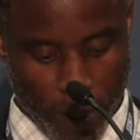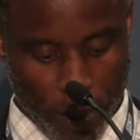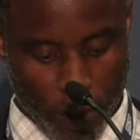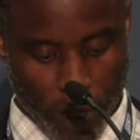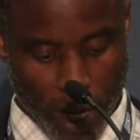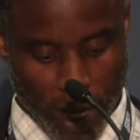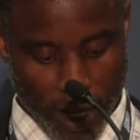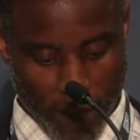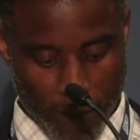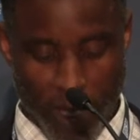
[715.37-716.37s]

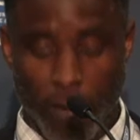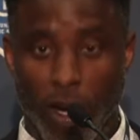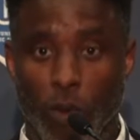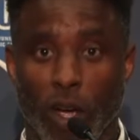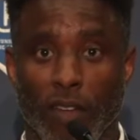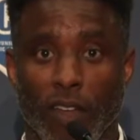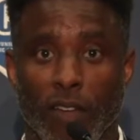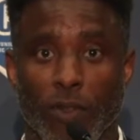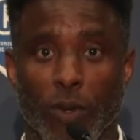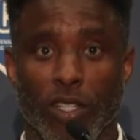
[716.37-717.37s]
Today, me and my wife
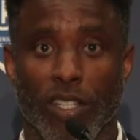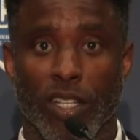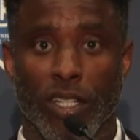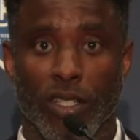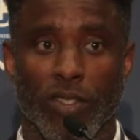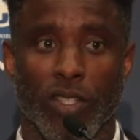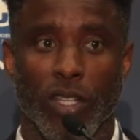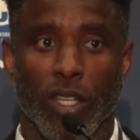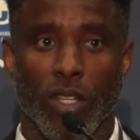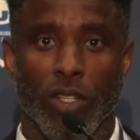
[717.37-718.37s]
have three
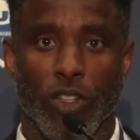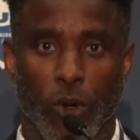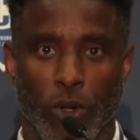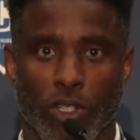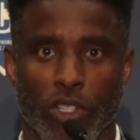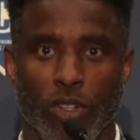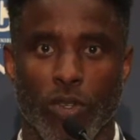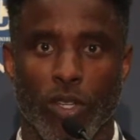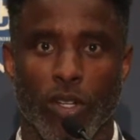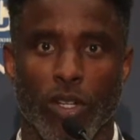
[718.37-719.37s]
sons George
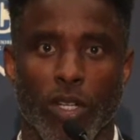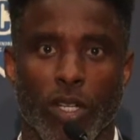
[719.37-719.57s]
Jr.,